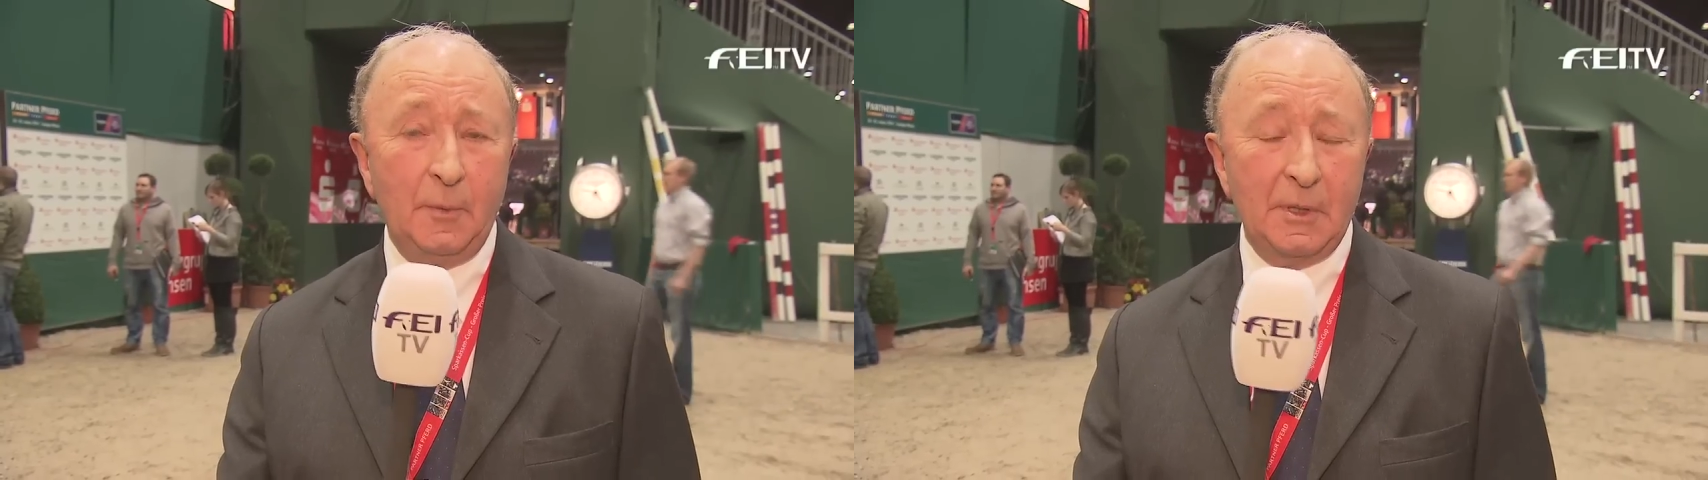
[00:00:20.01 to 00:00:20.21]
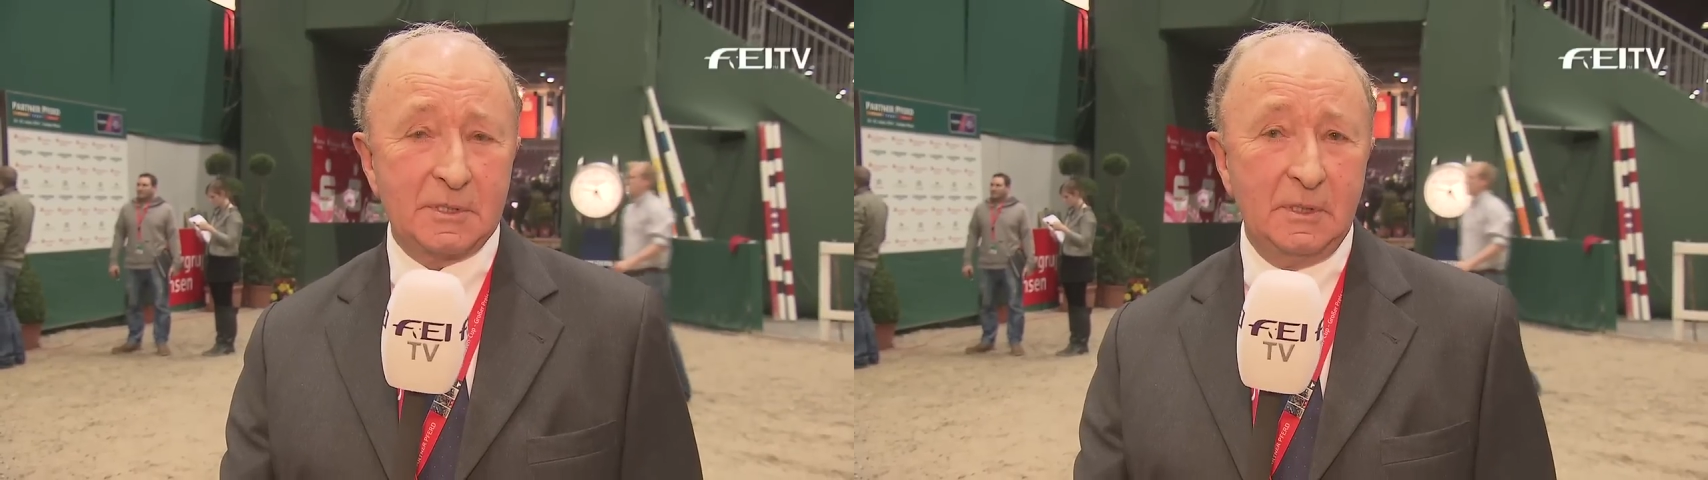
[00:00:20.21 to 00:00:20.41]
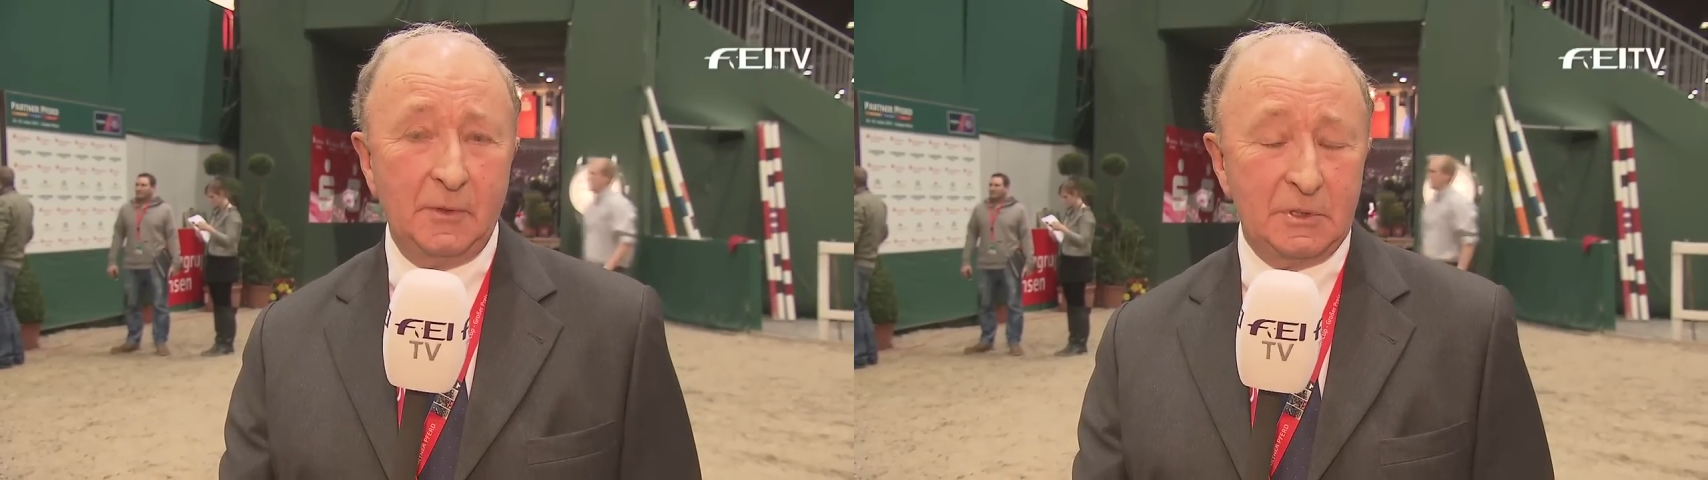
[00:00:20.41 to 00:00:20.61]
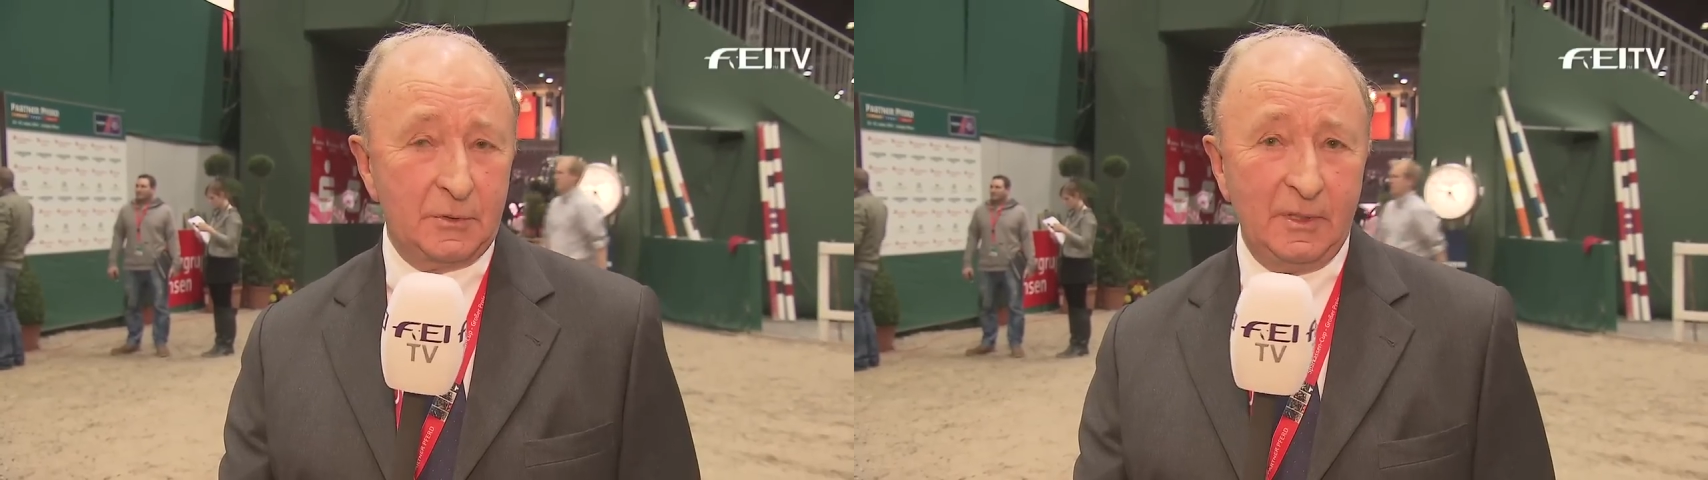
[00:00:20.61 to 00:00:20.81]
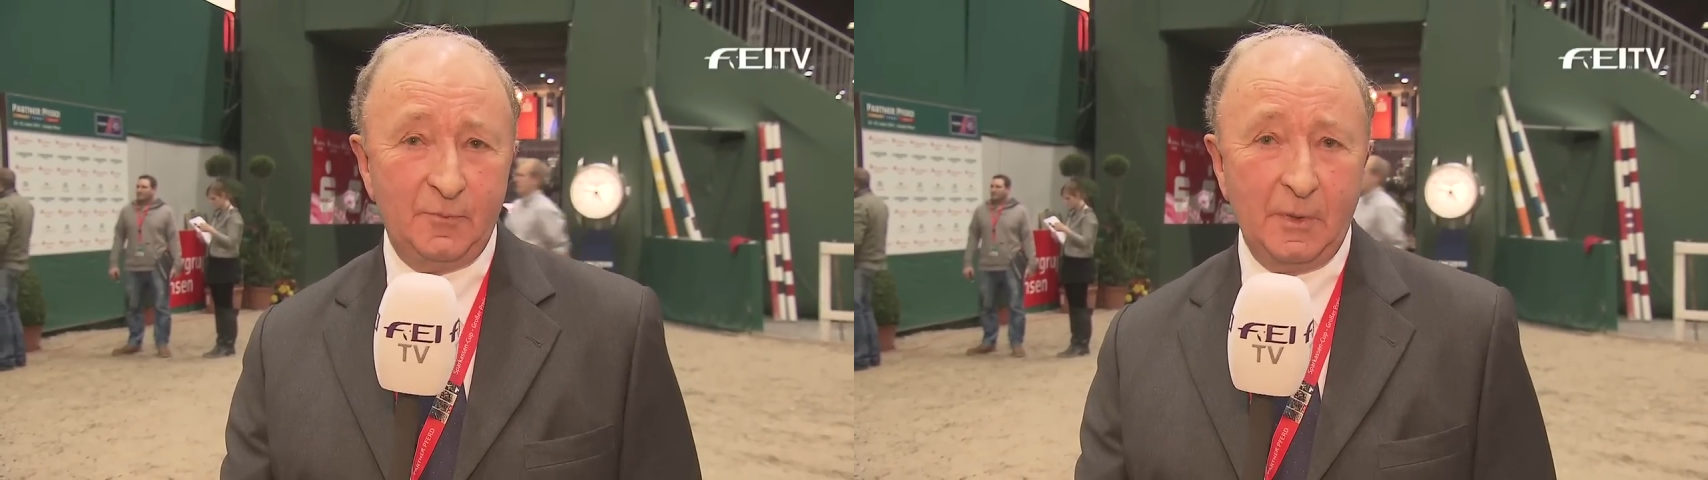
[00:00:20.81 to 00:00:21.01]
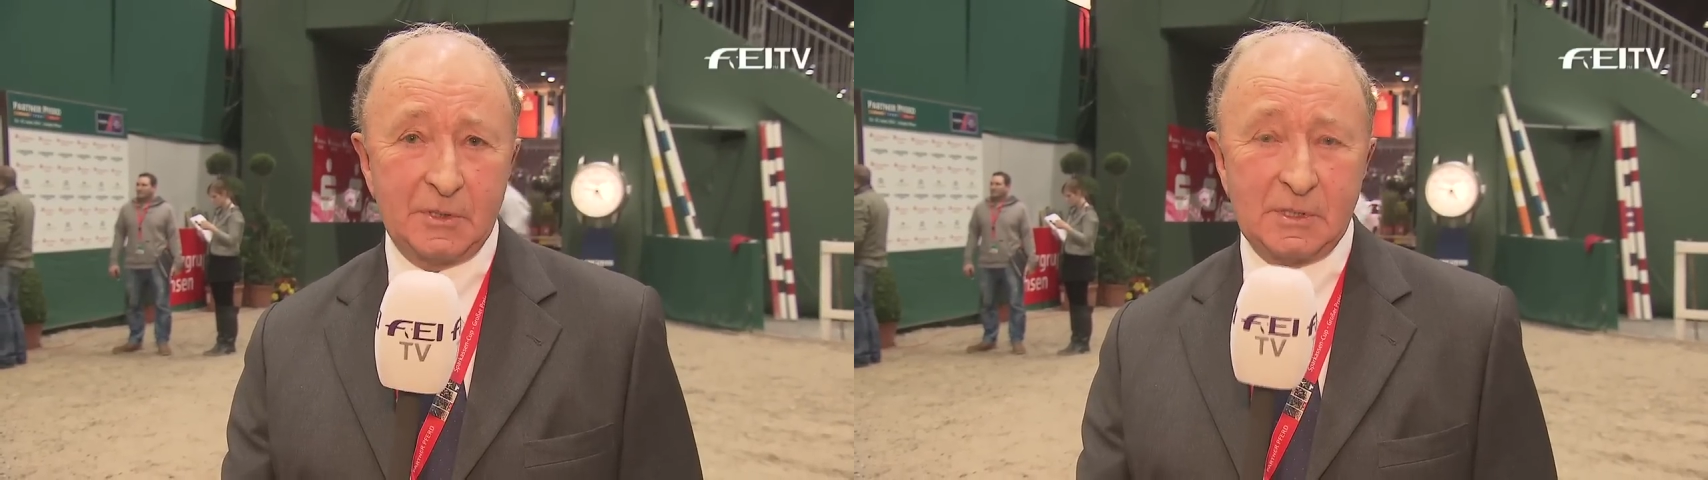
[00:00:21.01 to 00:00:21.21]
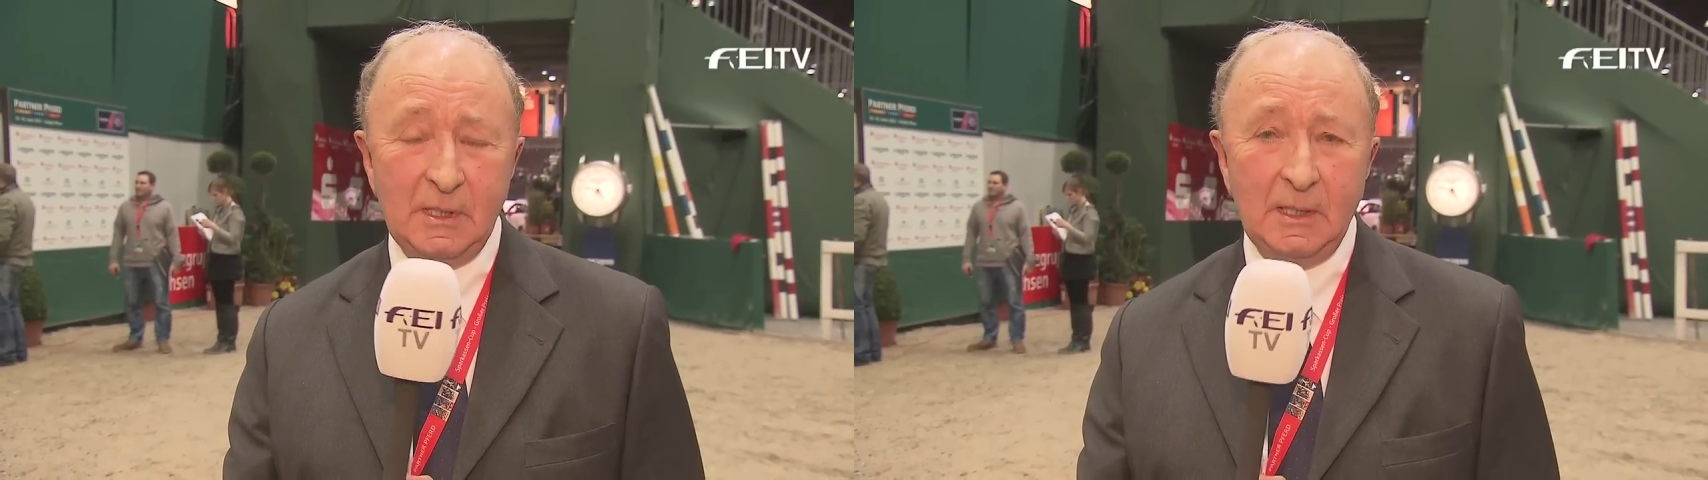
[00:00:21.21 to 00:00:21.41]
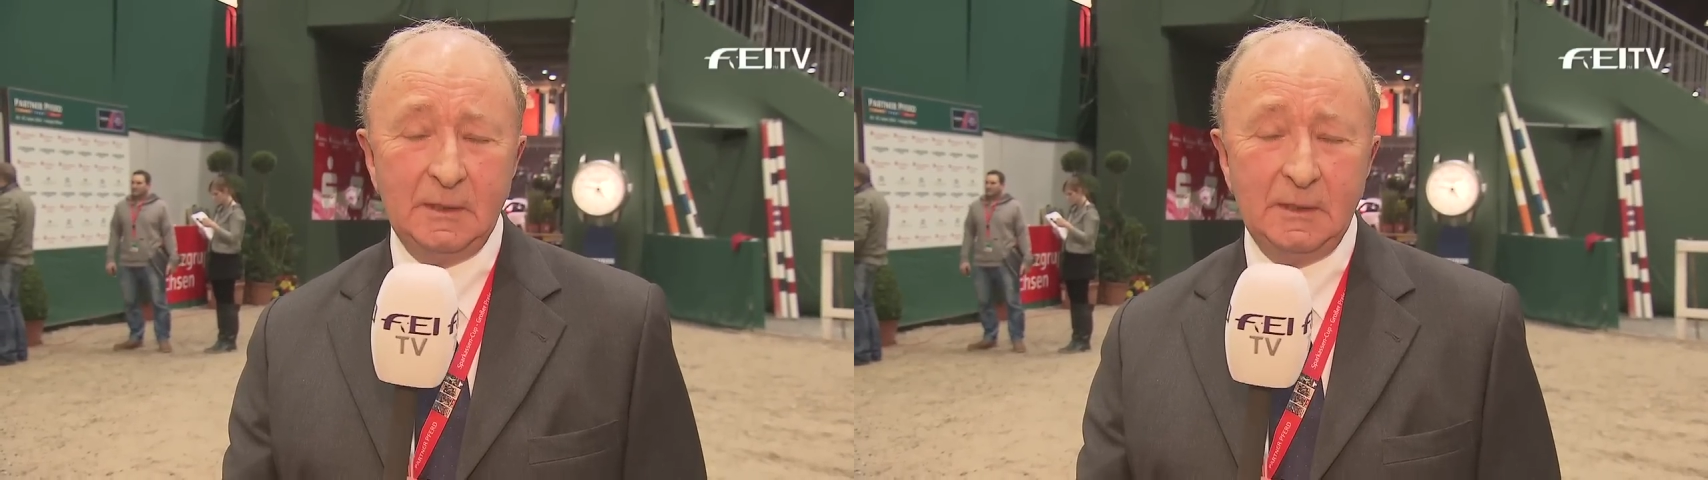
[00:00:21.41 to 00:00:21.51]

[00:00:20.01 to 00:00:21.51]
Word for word: Bosty, Roger-Yves Bost